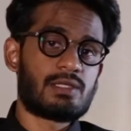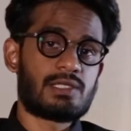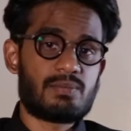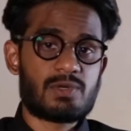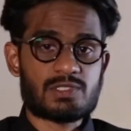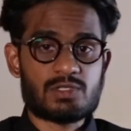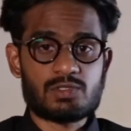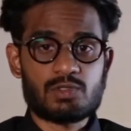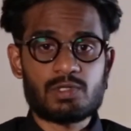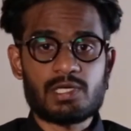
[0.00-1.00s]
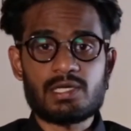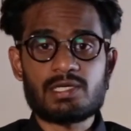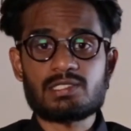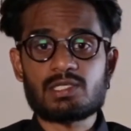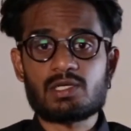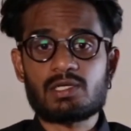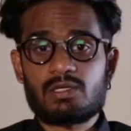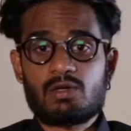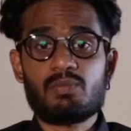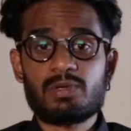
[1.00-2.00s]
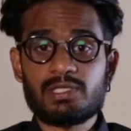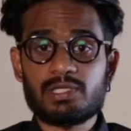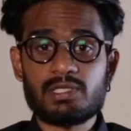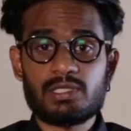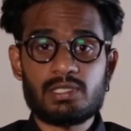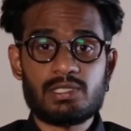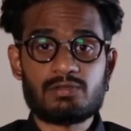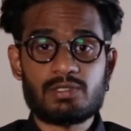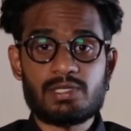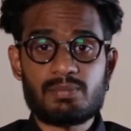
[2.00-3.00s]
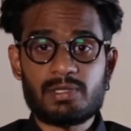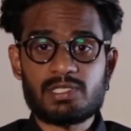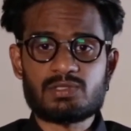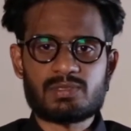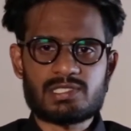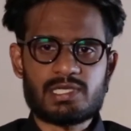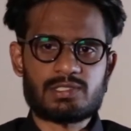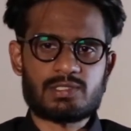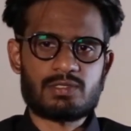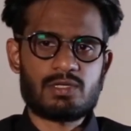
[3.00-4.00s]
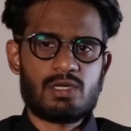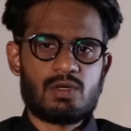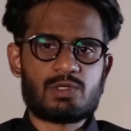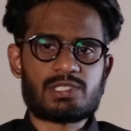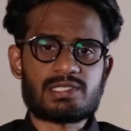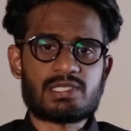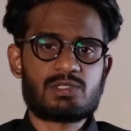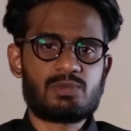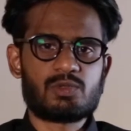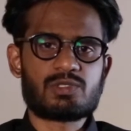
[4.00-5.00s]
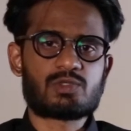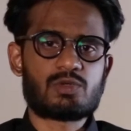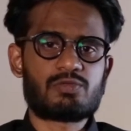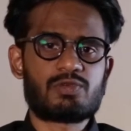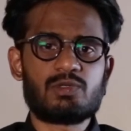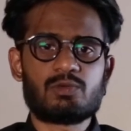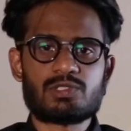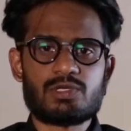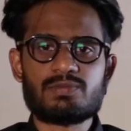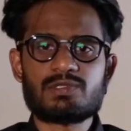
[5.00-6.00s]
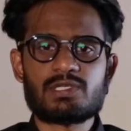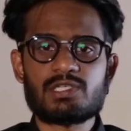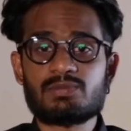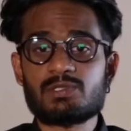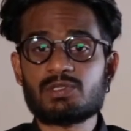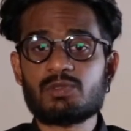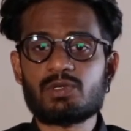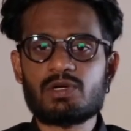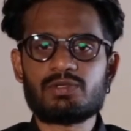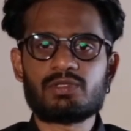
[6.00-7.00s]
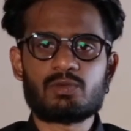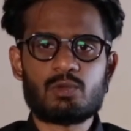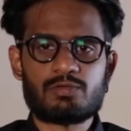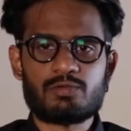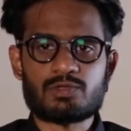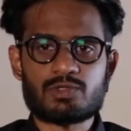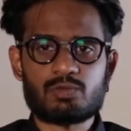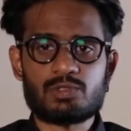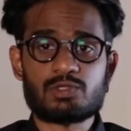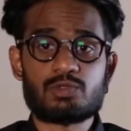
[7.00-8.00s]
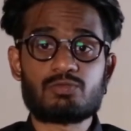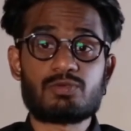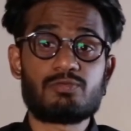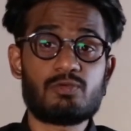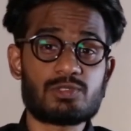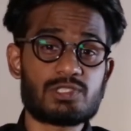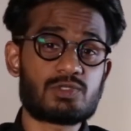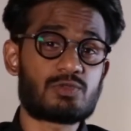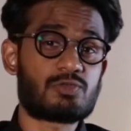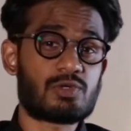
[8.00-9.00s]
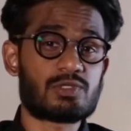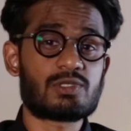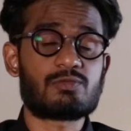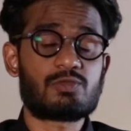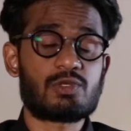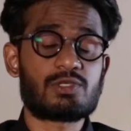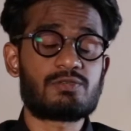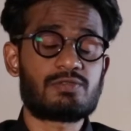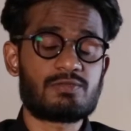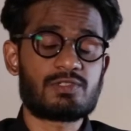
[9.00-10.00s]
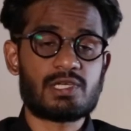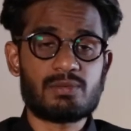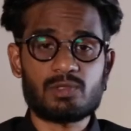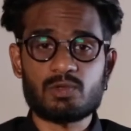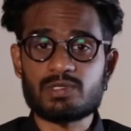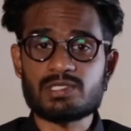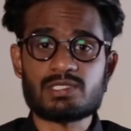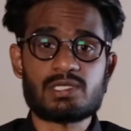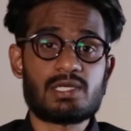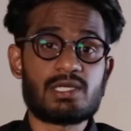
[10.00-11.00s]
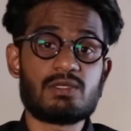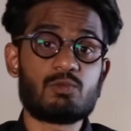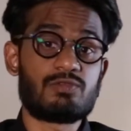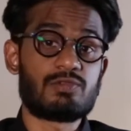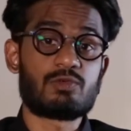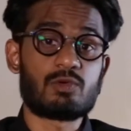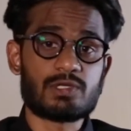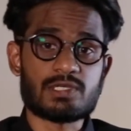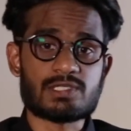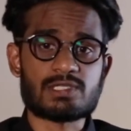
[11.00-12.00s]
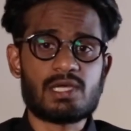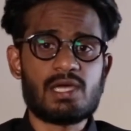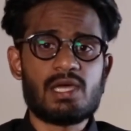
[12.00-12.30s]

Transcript: Debtbusters UK is a company in the debt management sector which has experienced growth in all terms, especially regarding the workforce, which took from 14 to 350 employees within 4 years.